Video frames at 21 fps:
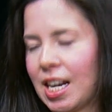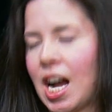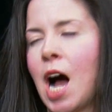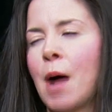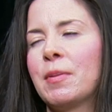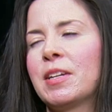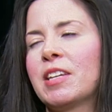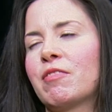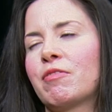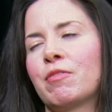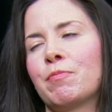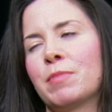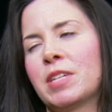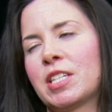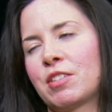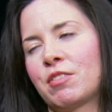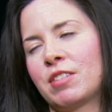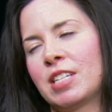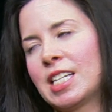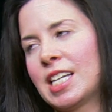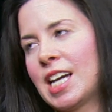comedy from
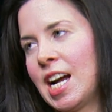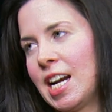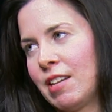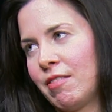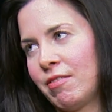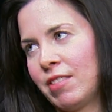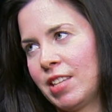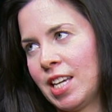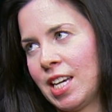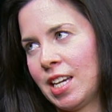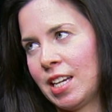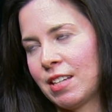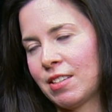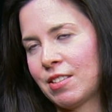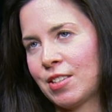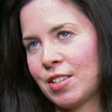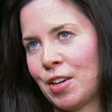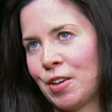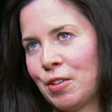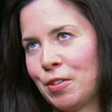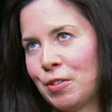misery kind of thing.
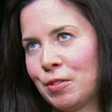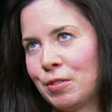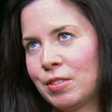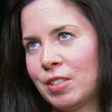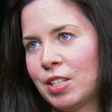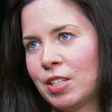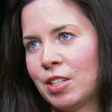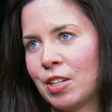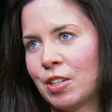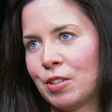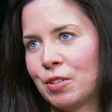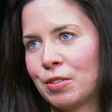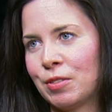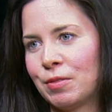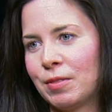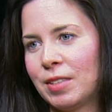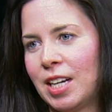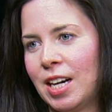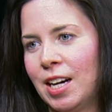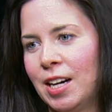So, you know,